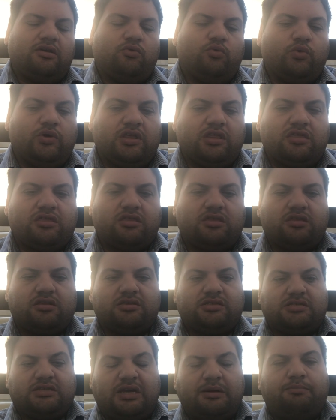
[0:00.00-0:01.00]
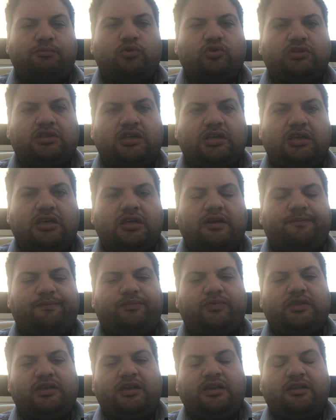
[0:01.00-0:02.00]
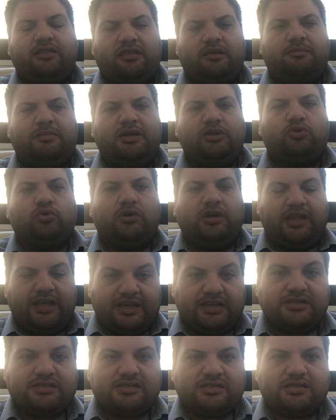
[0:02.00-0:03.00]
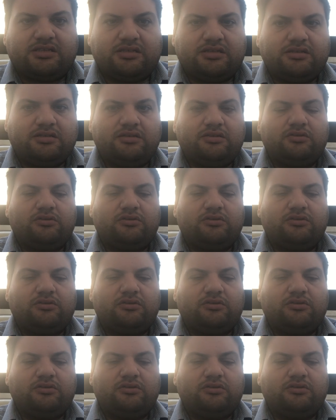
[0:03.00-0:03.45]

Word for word: with somebody in the Middle East,